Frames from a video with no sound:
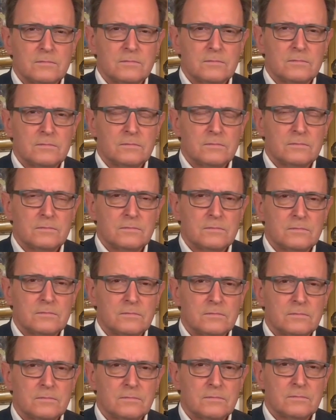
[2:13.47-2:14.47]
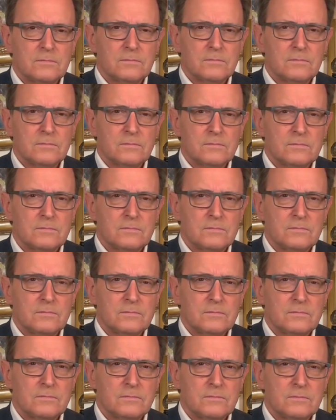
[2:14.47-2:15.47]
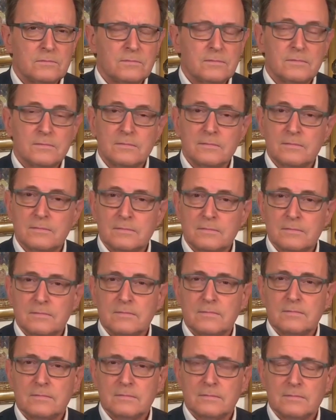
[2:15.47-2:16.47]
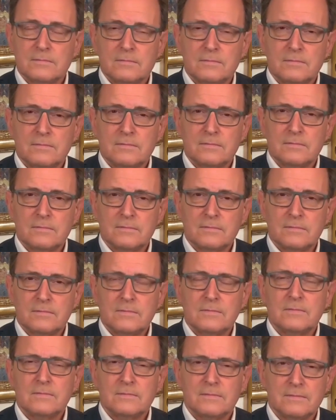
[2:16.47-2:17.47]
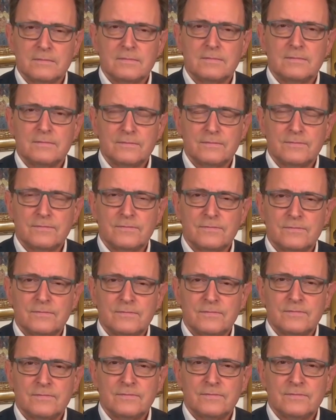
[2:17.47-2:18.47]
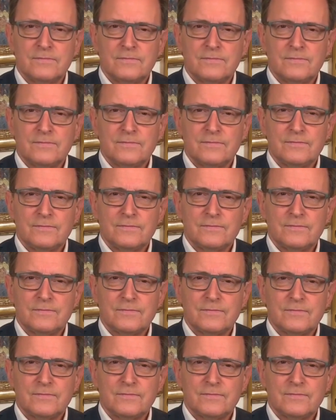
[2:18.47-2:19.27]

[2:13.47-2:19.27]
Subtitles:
(not speaking)